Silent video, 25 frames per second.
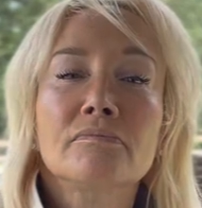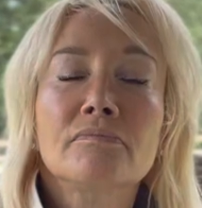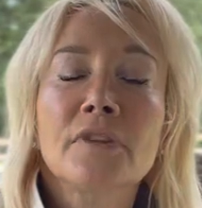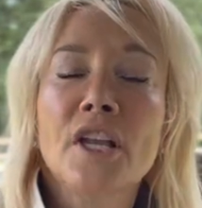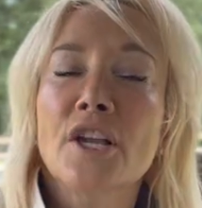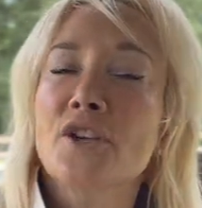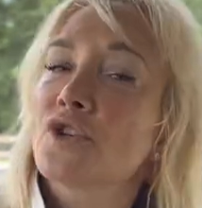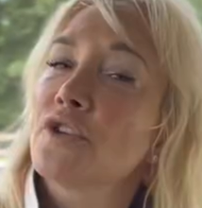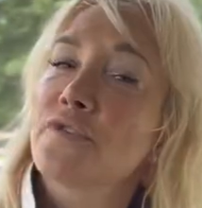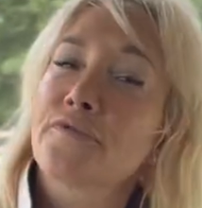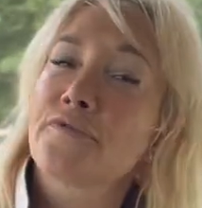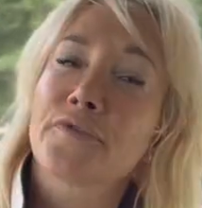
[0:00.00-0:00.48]

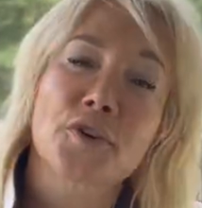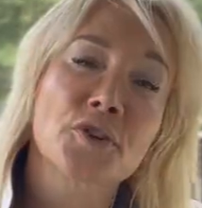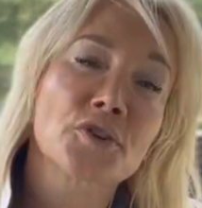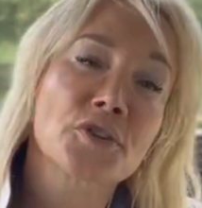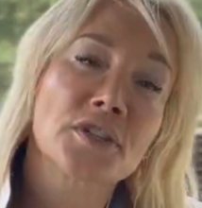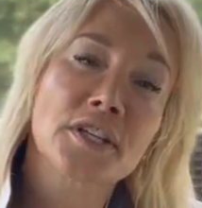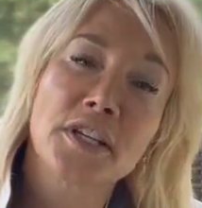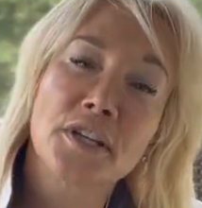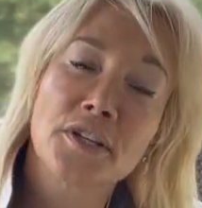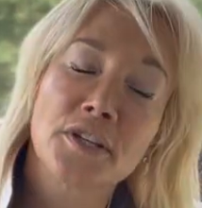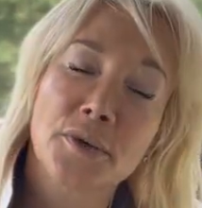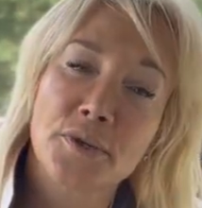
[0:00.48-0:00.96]
So the first
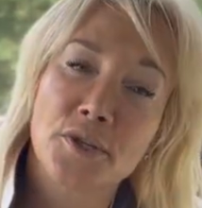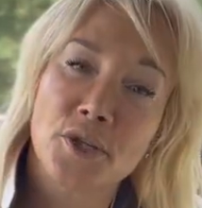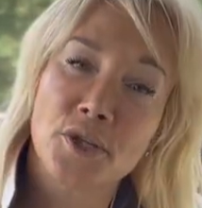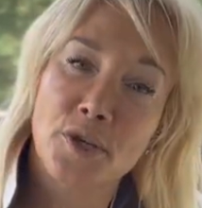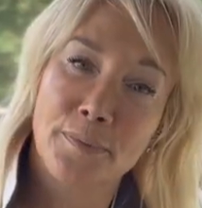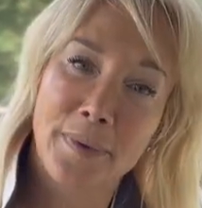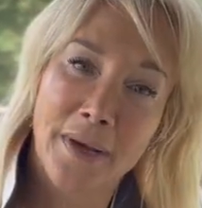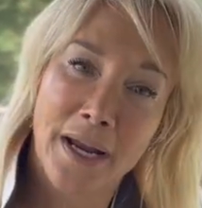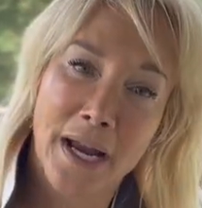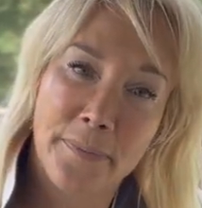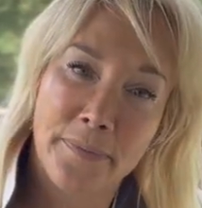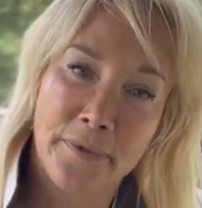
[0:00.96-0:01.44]
thing you do is you
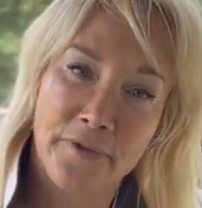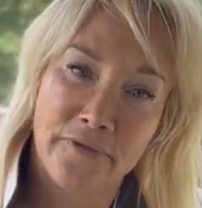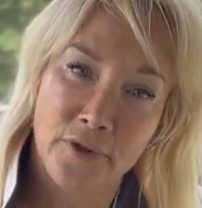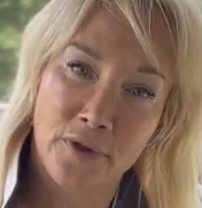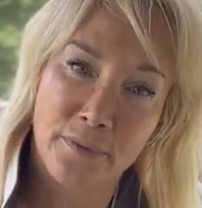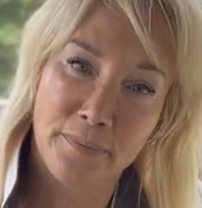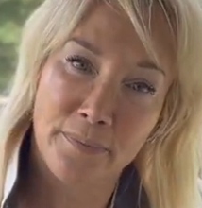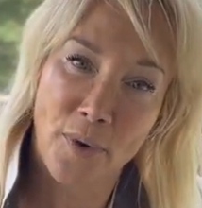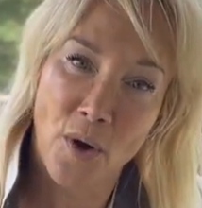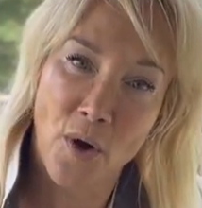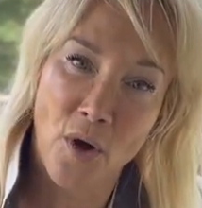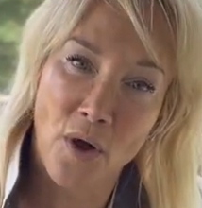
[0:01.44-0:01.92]
pick up the
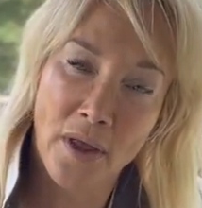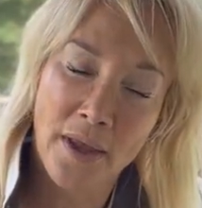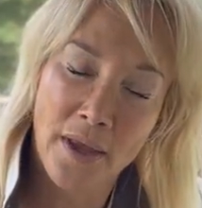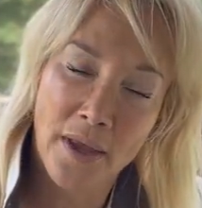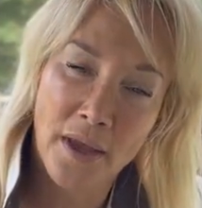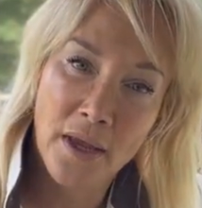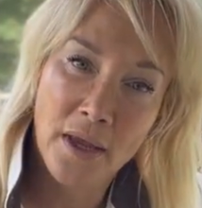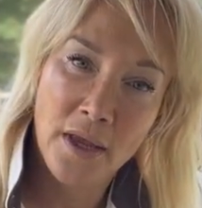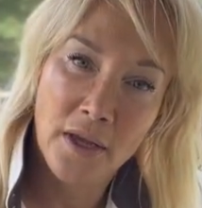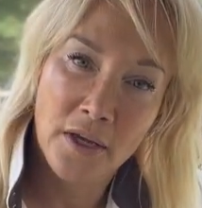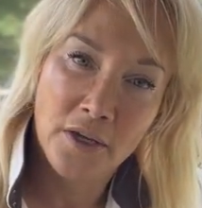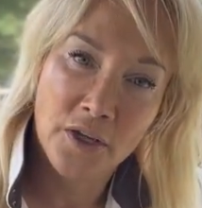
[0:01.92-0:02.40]
food bowl,
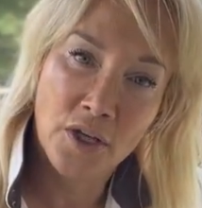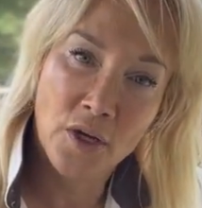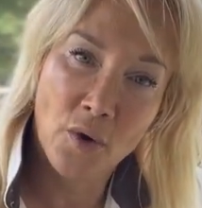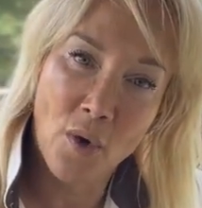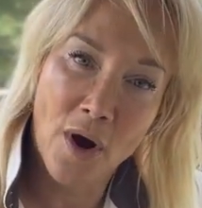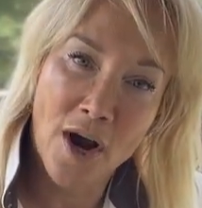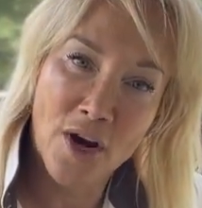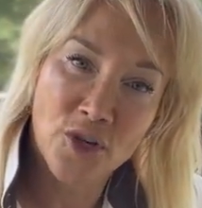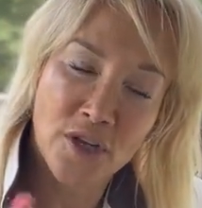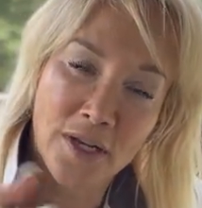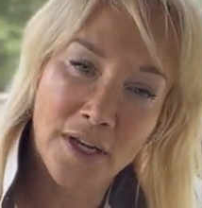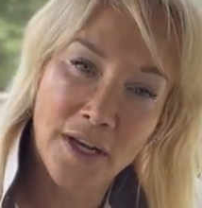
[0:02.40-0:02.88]
you
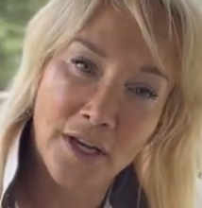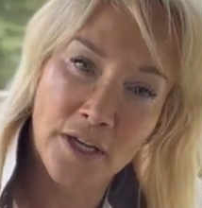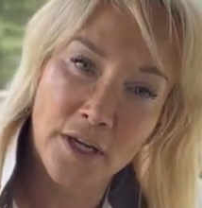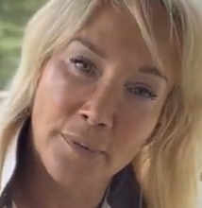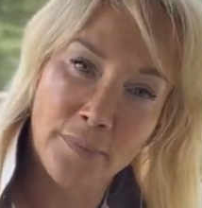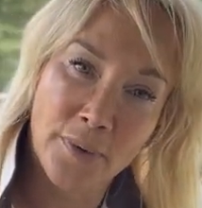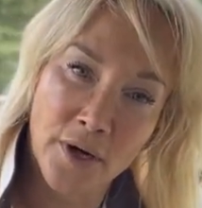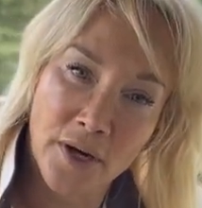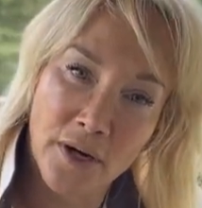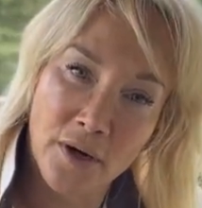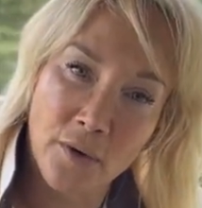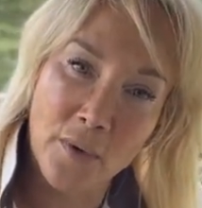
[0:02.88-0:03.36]
wash it, and you
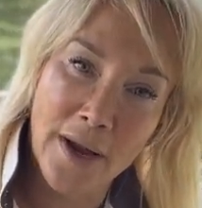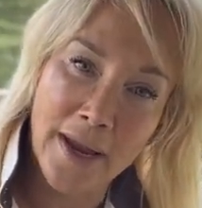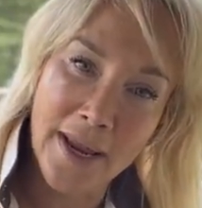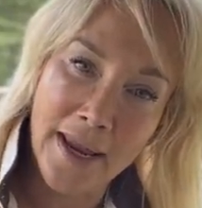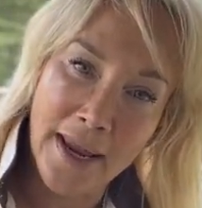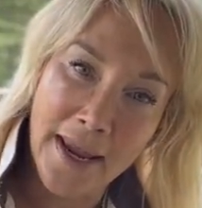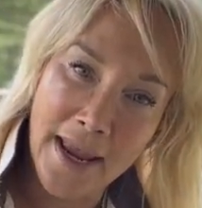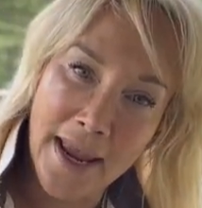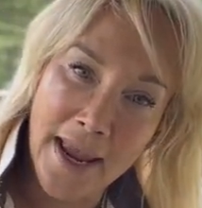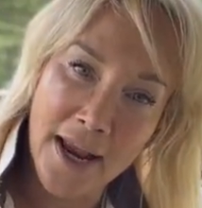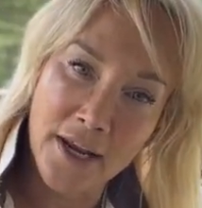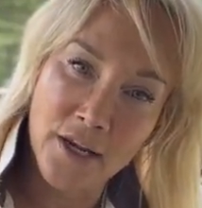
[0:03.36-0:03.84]
put it away,
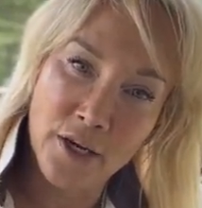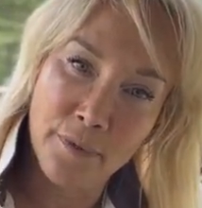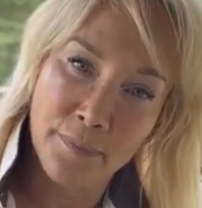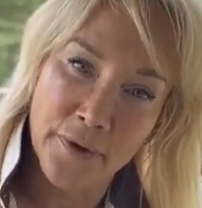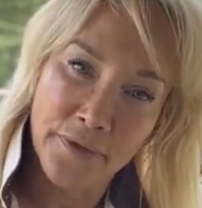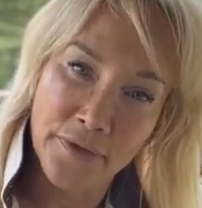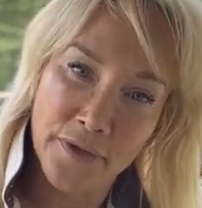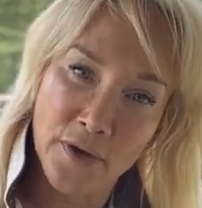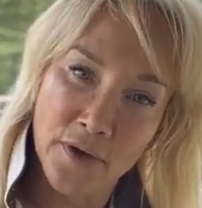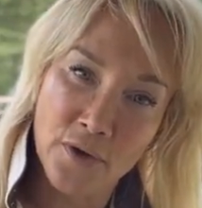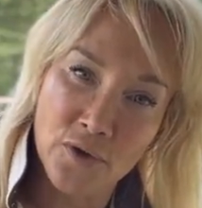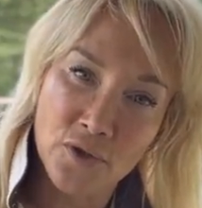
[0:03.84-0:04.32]
and you
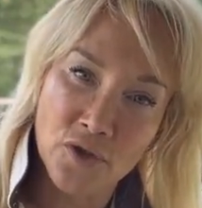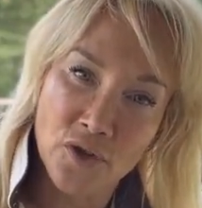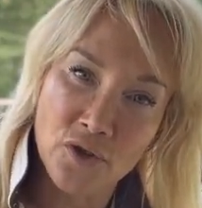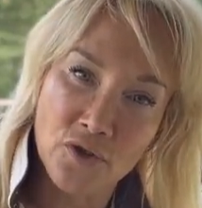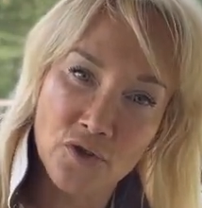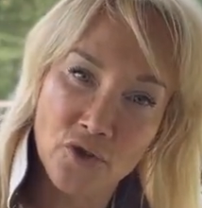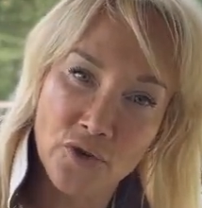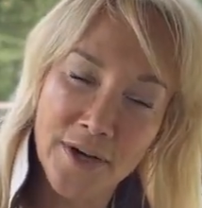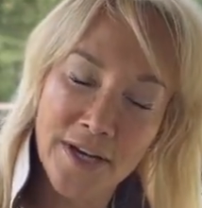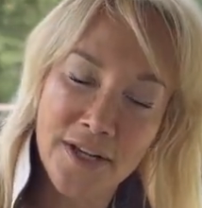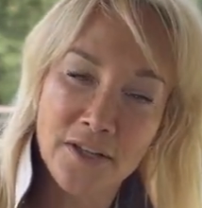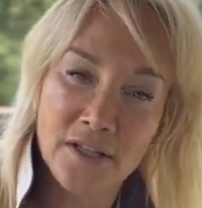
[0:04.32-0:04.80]
put those
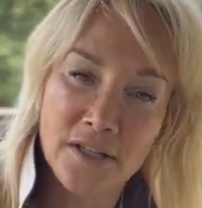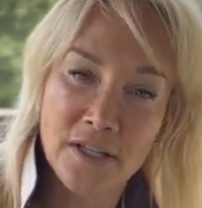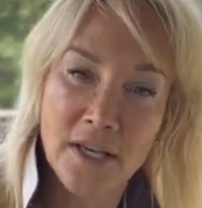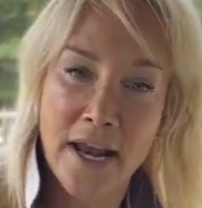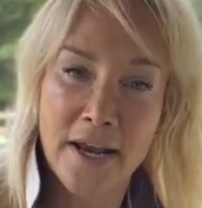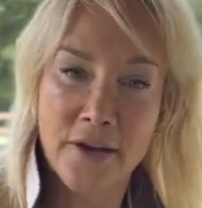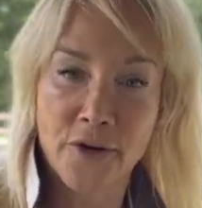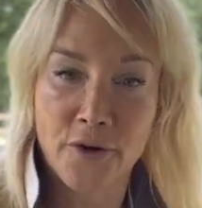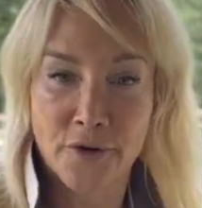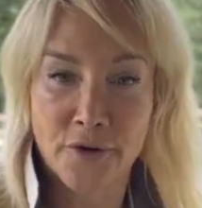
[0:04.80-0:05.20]
treats and your